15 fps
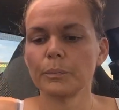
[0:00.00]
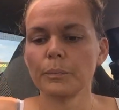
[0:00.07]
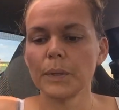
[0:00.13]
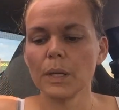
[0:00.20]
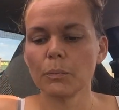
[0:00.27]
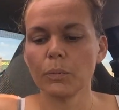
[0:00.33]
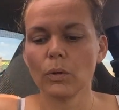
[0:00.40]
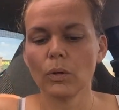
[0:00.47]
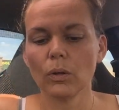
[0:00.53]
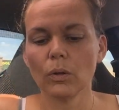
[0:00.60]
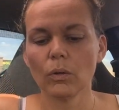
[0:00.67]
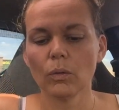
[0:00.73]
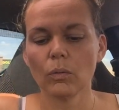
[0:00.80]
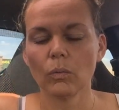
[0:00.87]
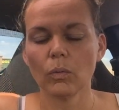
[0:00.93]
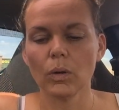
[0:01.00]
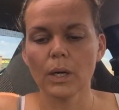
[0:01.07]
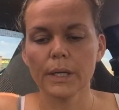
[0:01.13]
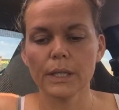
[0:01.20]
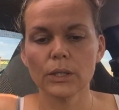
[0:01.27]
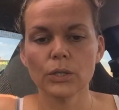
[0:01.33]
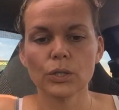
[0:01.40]
people
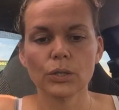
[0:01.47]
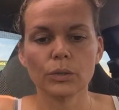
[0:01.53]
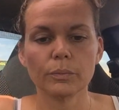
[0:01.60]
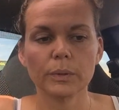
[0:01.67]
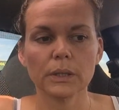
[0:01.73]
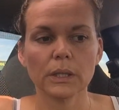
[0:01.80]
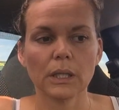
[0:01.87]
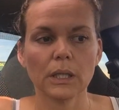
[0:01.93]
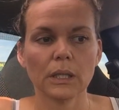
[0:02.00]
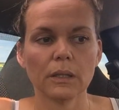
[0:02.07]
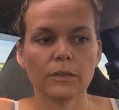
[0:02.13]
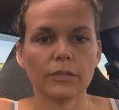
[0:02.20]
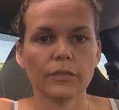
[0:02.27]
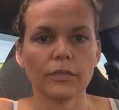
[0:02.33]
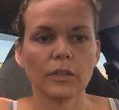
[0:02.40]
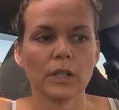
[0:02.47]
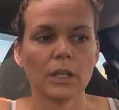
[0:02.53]
wanting to believe